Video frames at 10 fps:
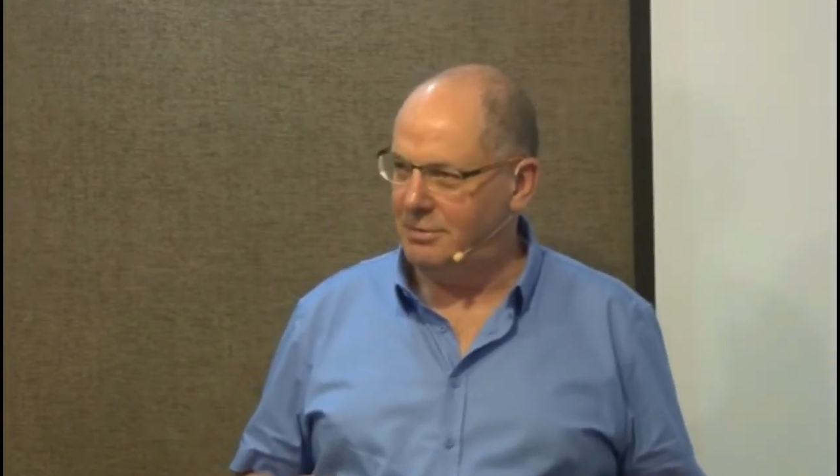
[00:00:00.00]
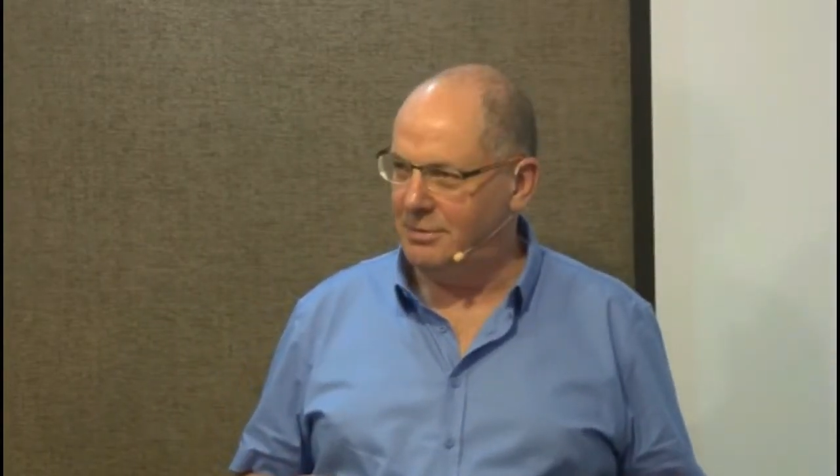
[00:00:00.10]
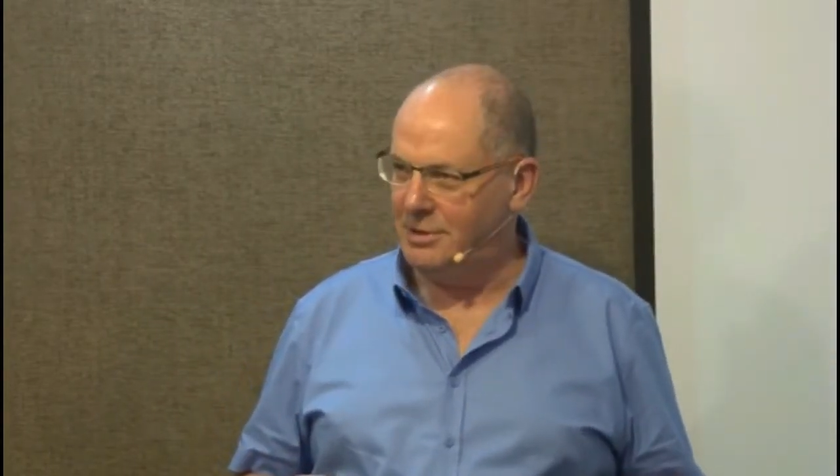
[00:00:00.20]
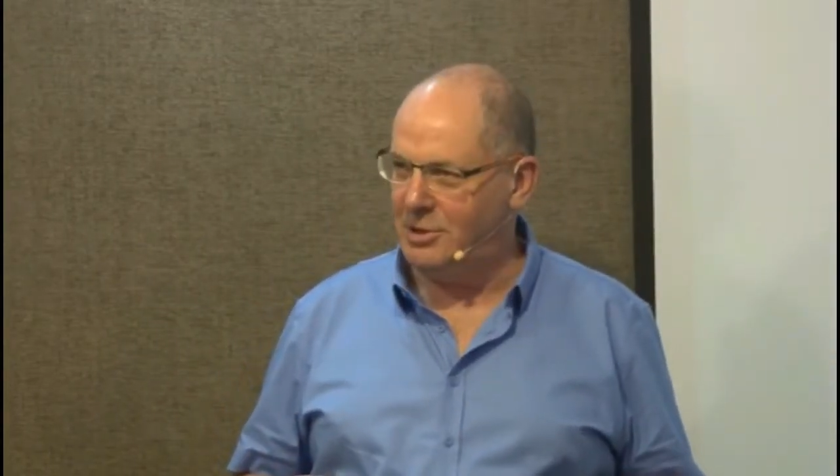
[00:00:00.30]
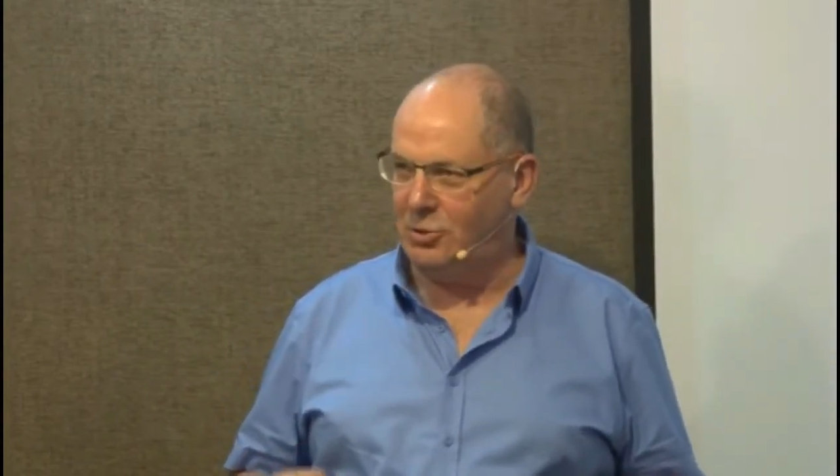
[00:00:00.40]

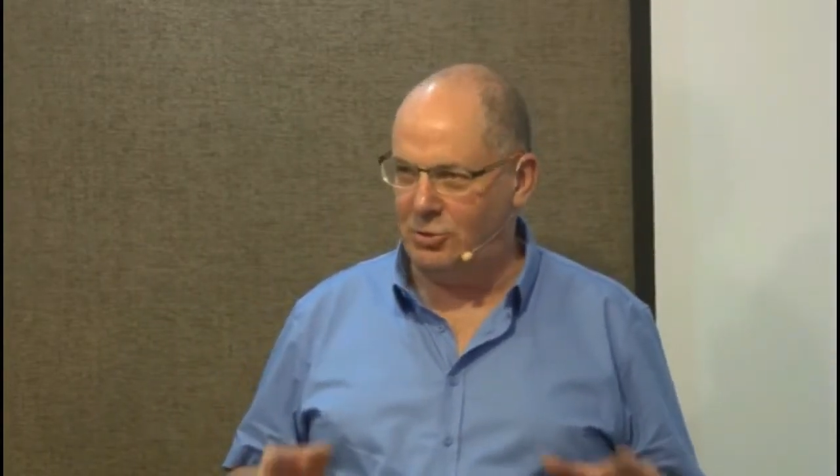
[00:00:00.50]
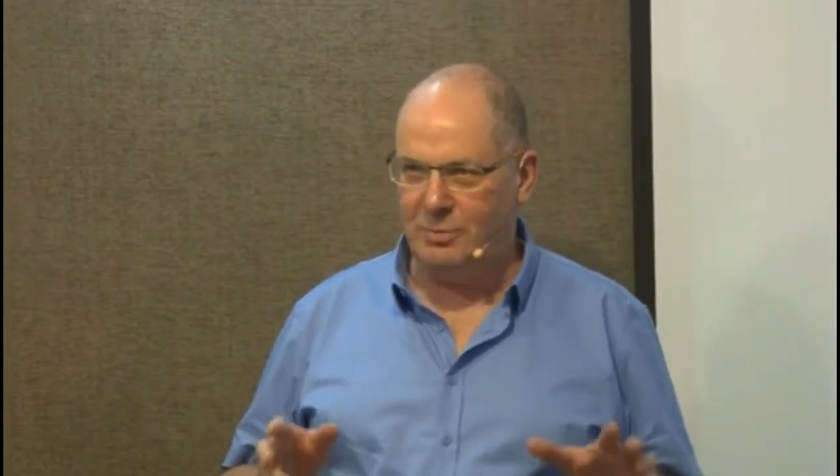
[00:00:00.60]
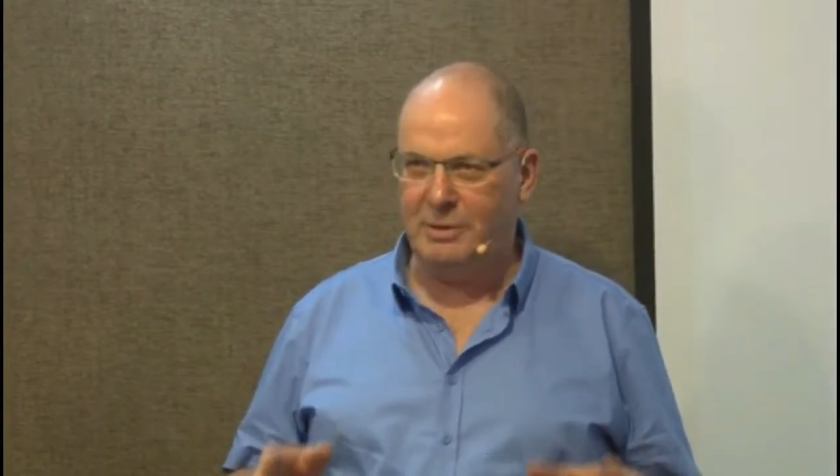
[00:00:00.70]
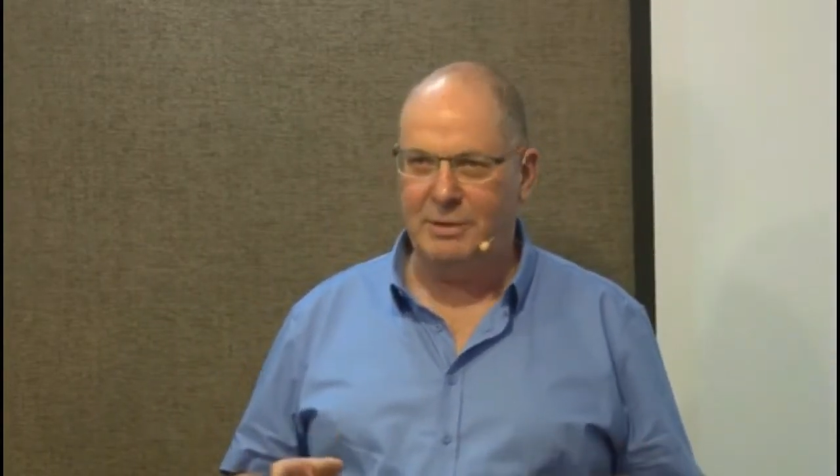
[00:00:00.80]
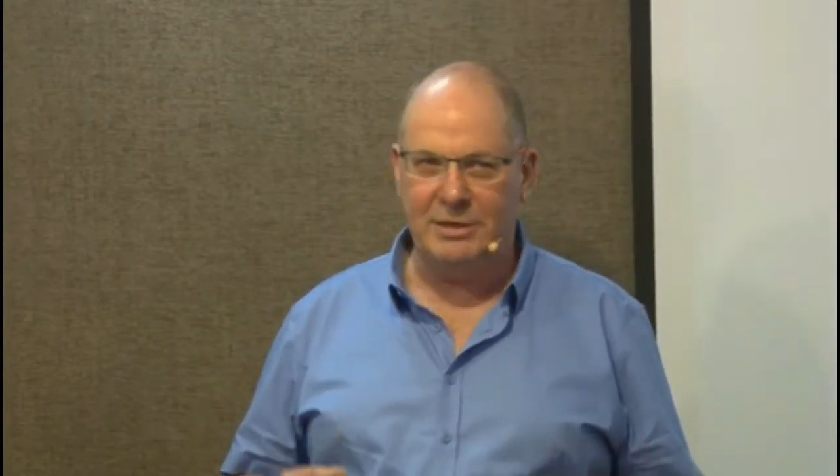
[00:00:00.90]
It's going to
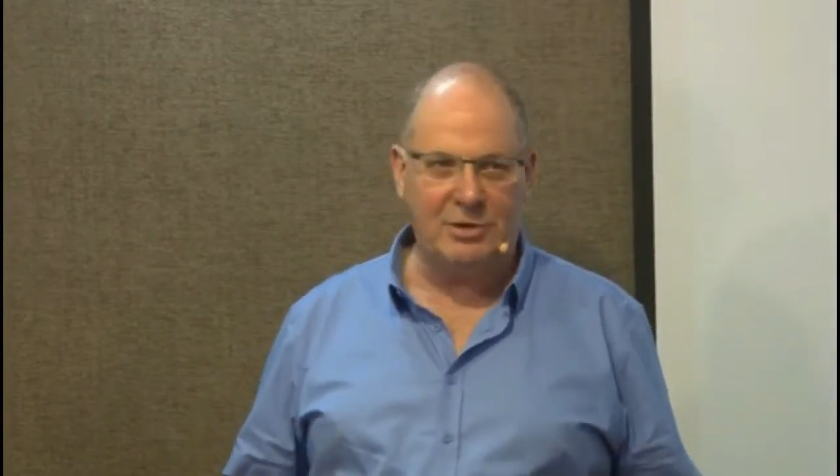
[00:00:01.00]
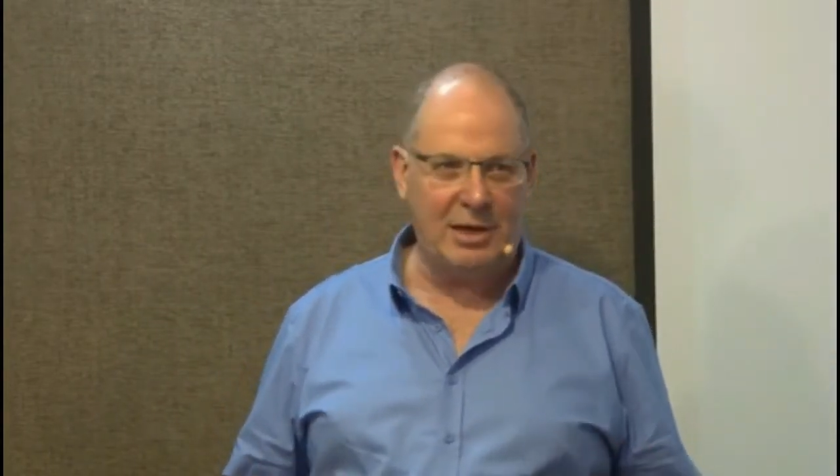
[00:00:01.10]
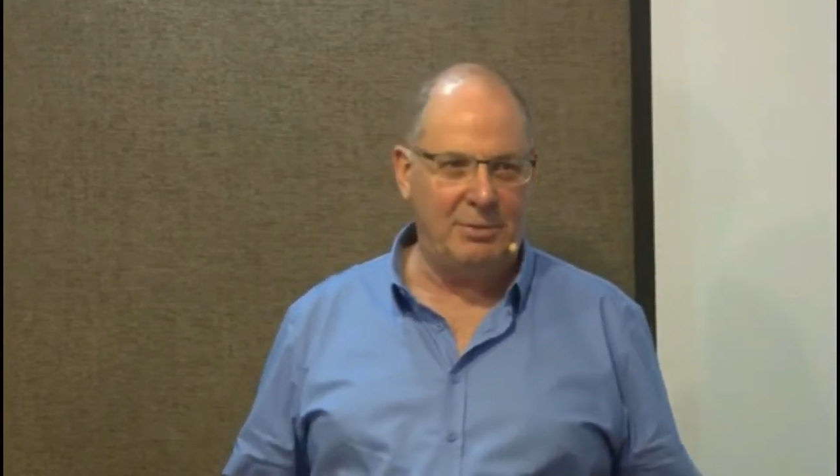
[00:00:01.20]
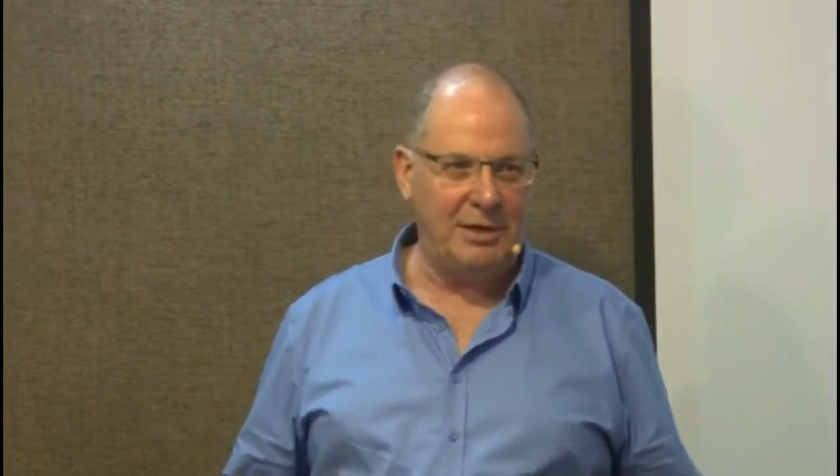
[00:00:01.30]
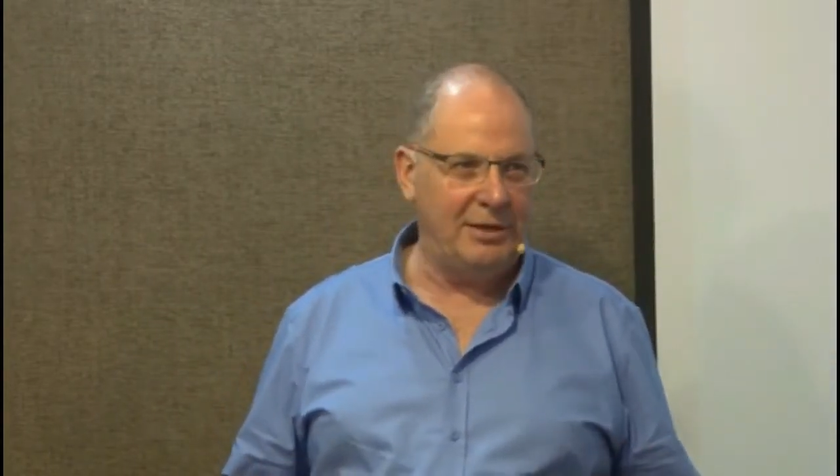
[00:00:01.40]
be big
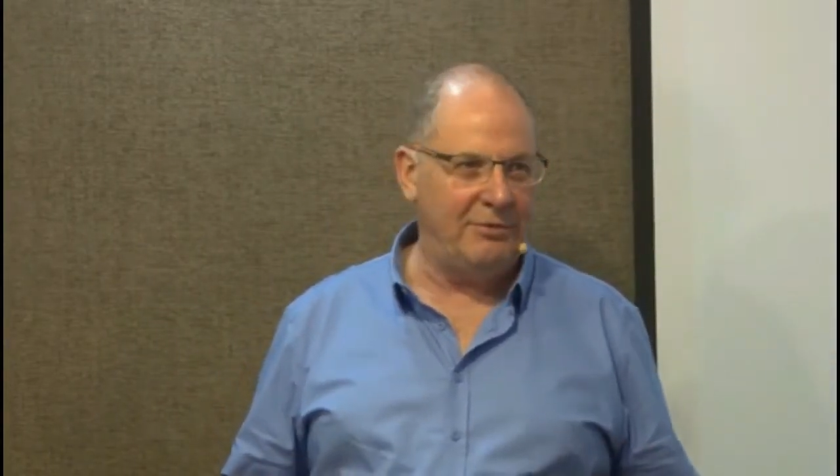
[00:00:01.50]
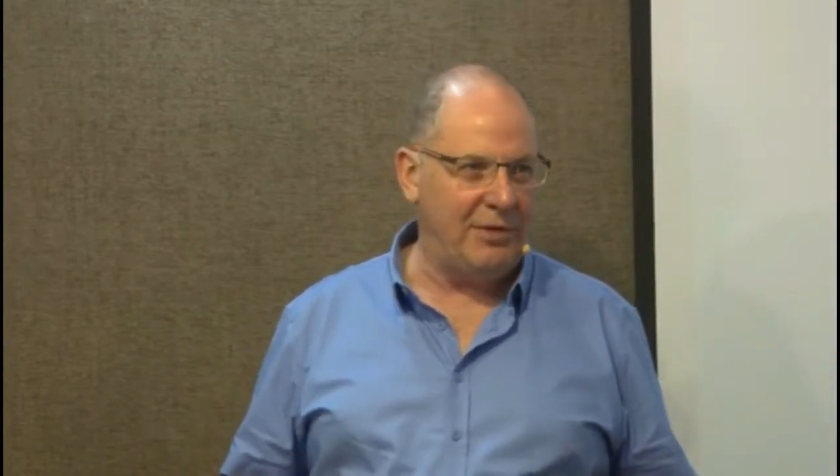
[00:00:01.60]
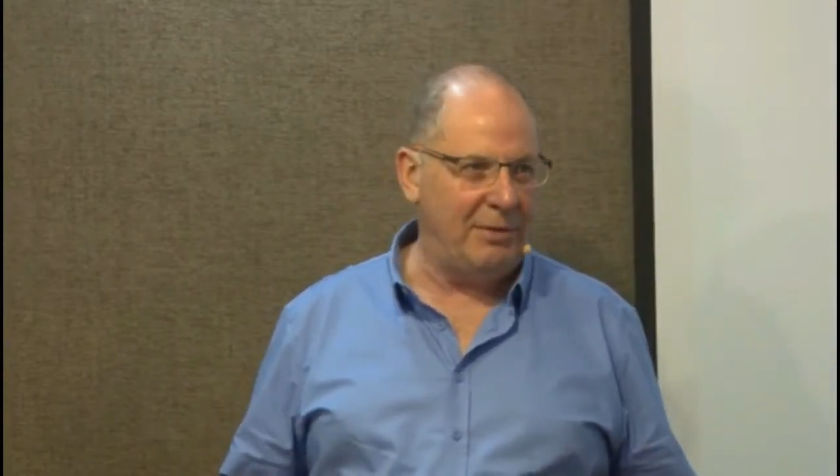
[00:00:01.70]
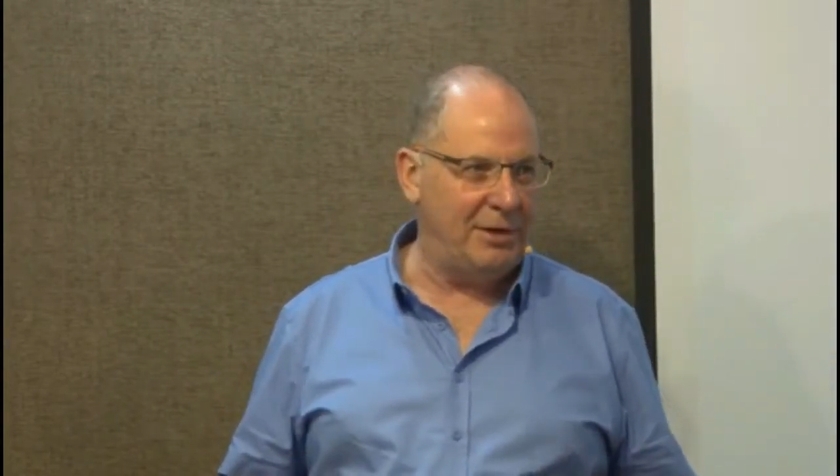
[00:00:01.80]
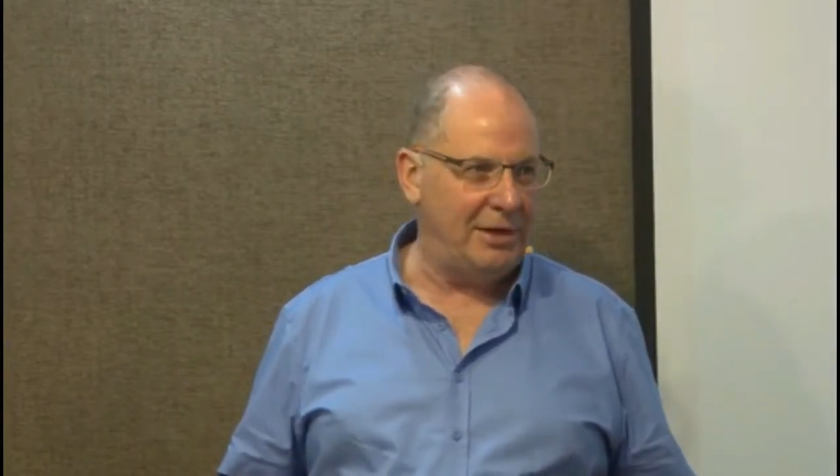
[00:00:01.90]
trouble in the
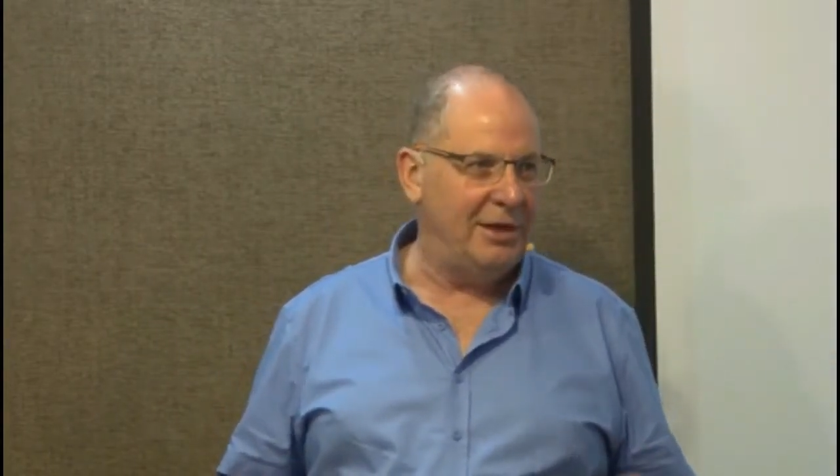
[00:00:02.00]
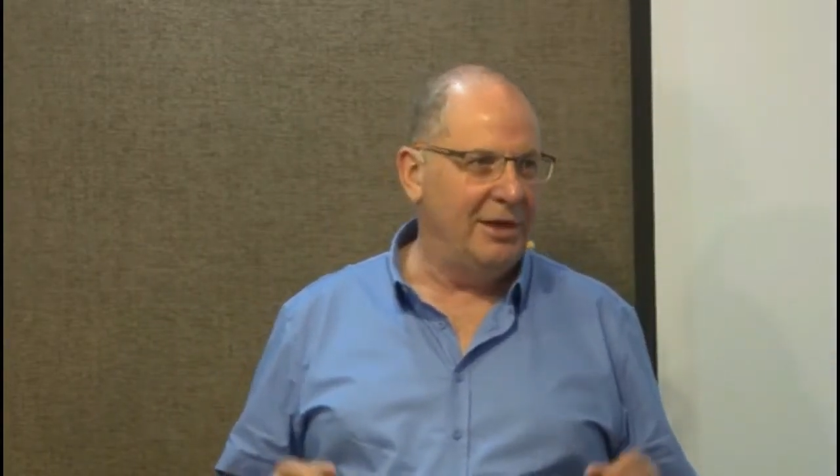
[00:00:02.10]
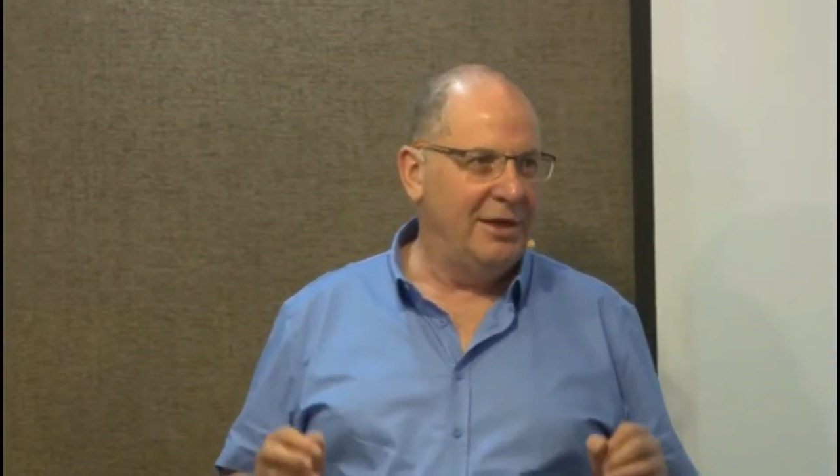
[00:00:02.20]
family.